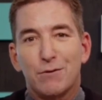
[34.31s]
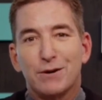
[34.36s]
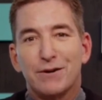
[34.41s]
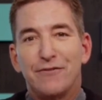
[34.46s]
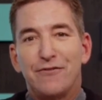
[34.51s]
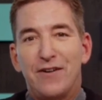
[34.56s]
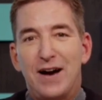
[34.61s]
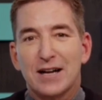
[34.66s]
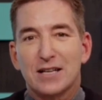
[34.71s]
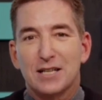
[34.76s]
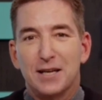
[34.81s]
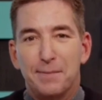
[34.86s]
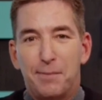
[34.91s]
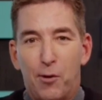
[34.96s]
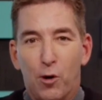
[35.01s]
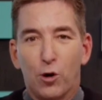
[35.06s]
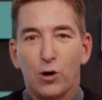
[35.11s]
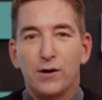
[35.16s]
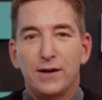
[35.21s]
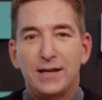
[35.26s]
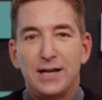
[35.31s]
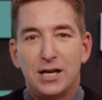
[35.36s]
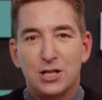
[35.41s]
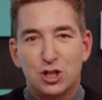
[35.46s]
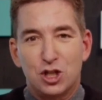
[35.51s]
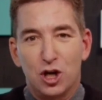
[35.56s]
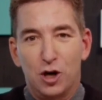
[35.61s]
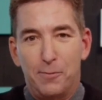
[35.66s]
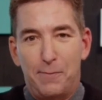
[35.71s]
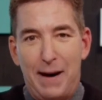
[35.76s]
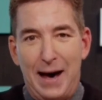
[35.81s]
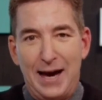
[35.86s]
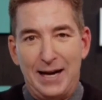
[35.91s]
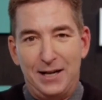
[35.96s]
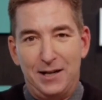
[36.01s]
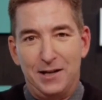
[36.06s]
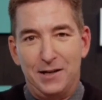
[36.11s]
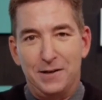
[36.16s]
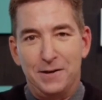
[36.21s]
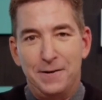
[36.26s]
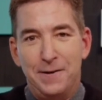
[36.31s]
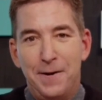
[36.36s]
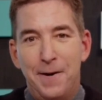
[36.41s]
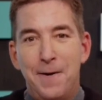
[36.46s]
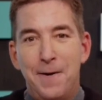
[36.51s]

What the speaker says: reflected poorly on Joe Biden.